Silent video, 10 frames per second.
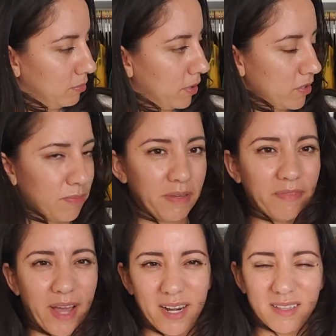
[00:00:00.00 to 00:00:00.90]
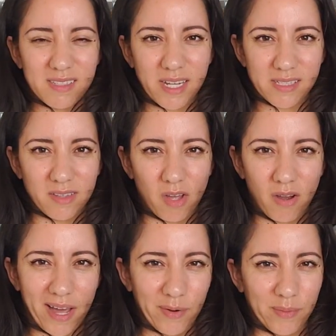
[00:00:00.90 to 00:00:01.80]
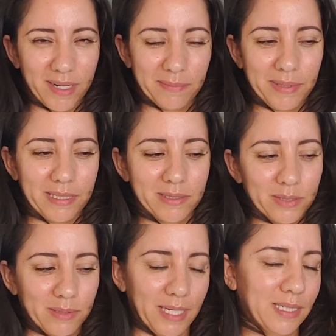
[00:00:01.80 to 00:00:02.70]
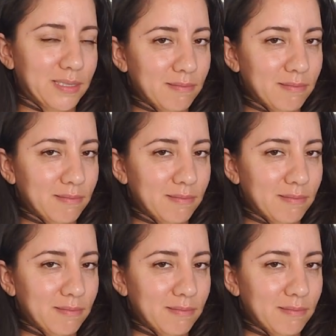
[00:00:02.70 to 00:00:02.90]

This will be fine. It's nice and long. I don't want to be too like